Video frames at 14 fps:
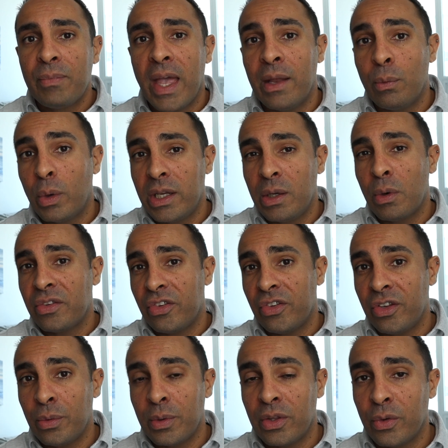And what he wants to
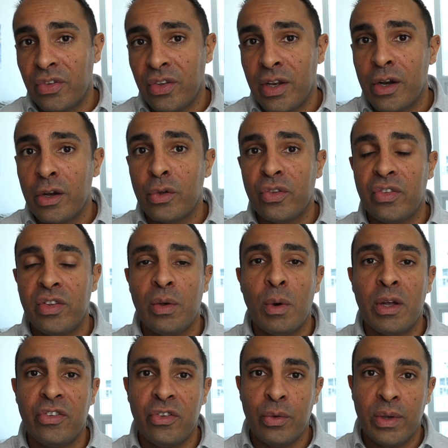do in those scenarios is he
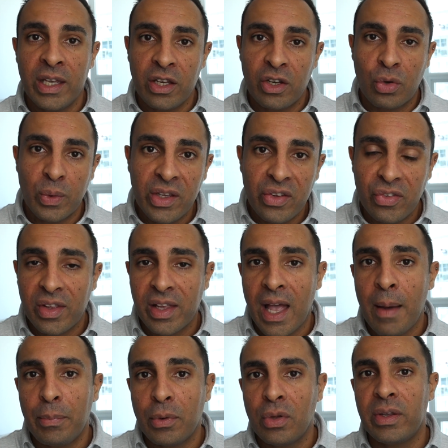wants to increase the
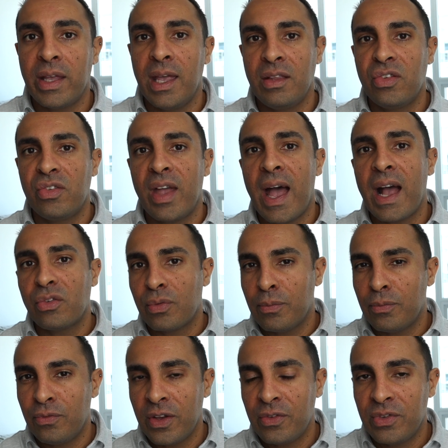capital gains tax
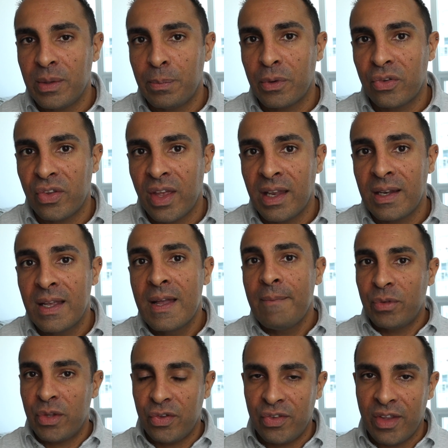from 50%
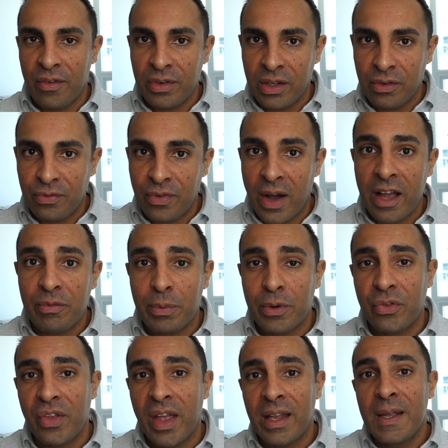to
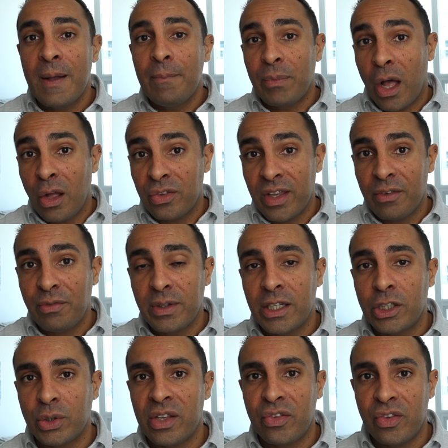75%. I'll definitely
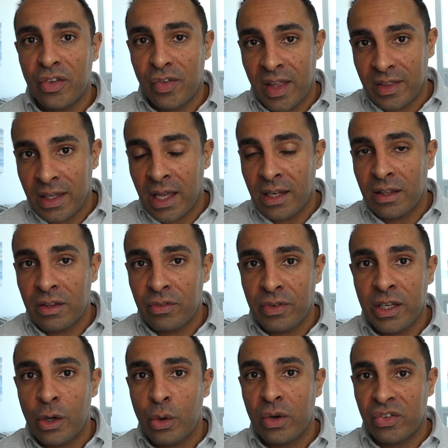address this at the end of the
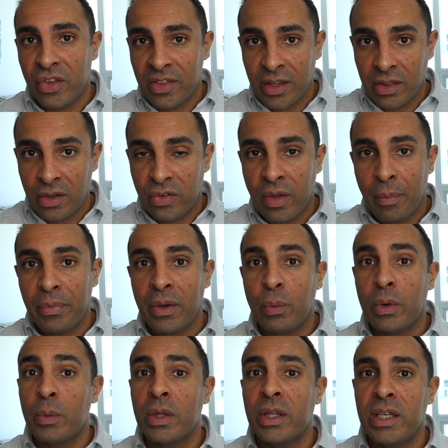video because I think there's something
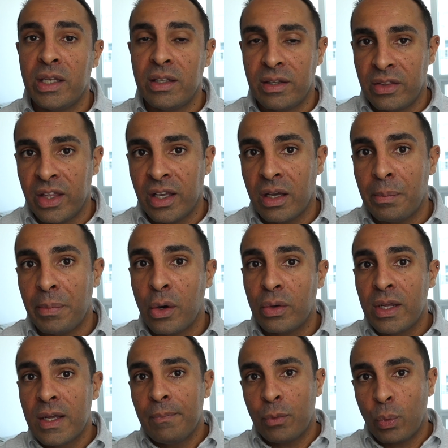we really need to think about
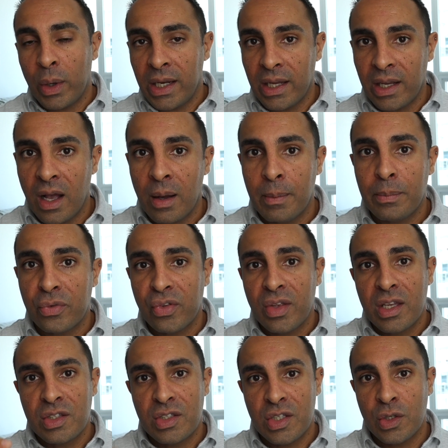when it comes
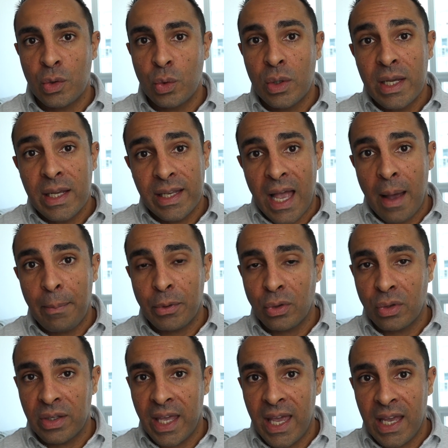to capital
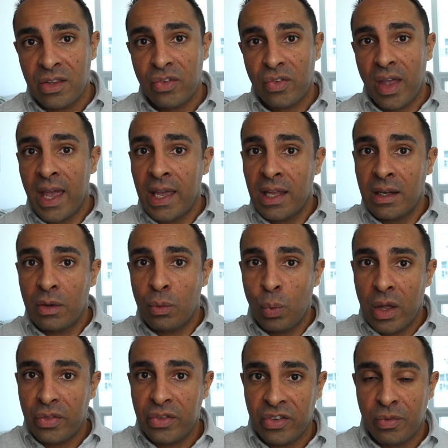gains and
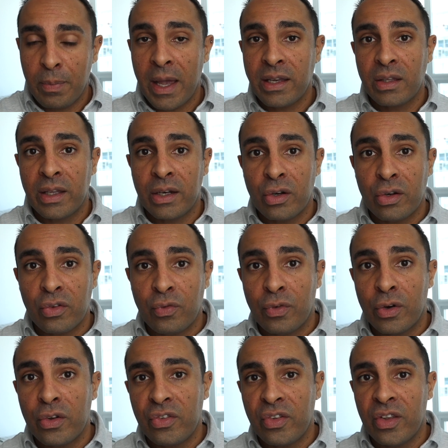wealthy speculators
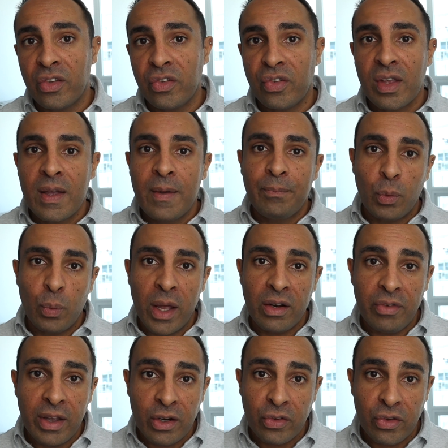versus
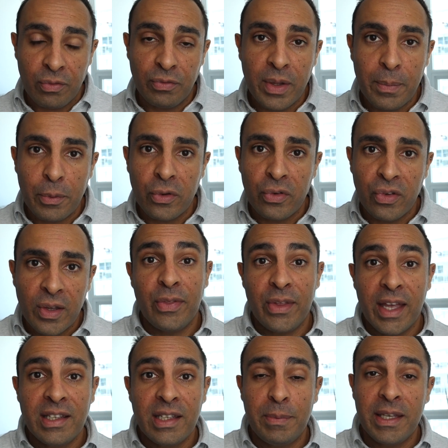renovators and flippers. The
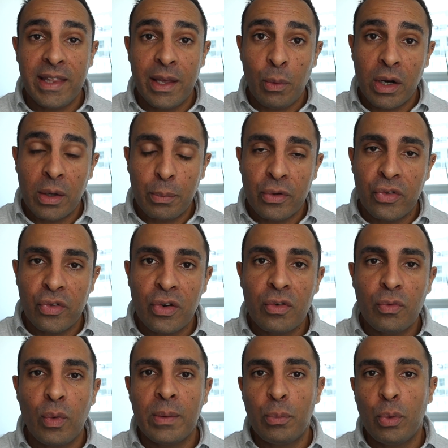NDP, they want to preserve
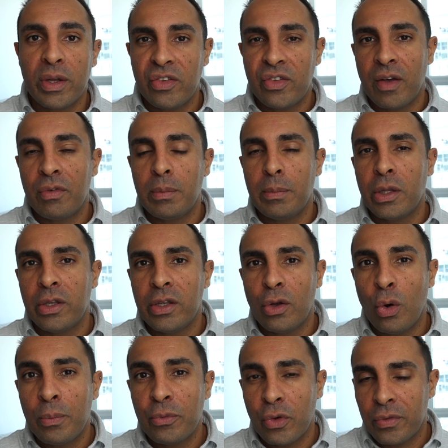1.7 million
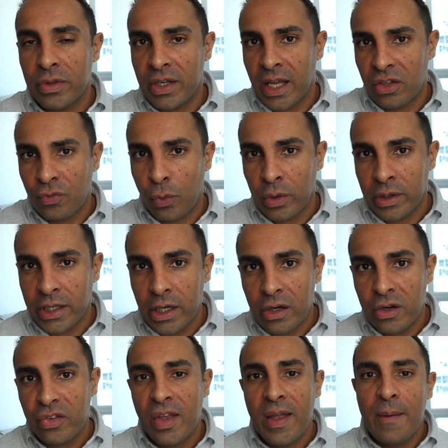homes over the next 4
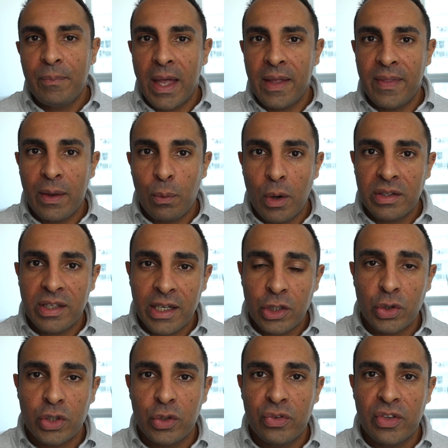years, and they want to
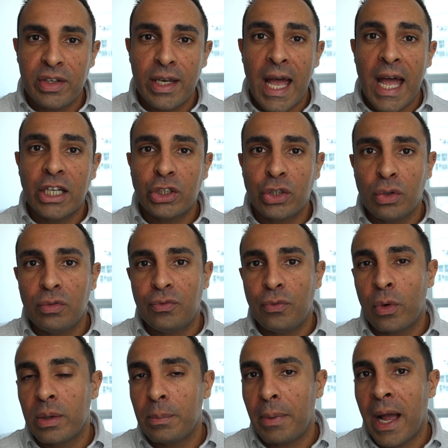introduce a national
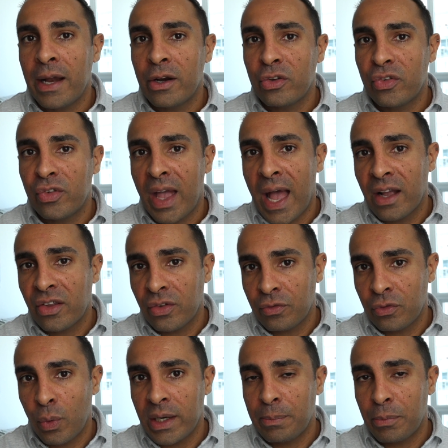foreign buyers tax of
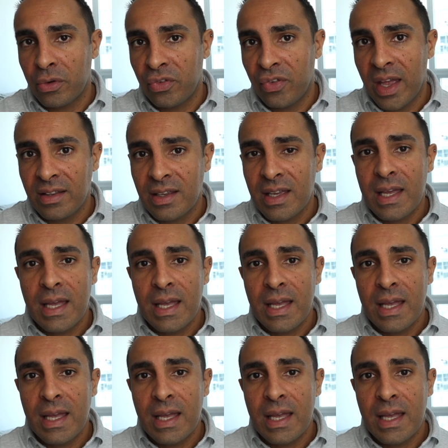20%.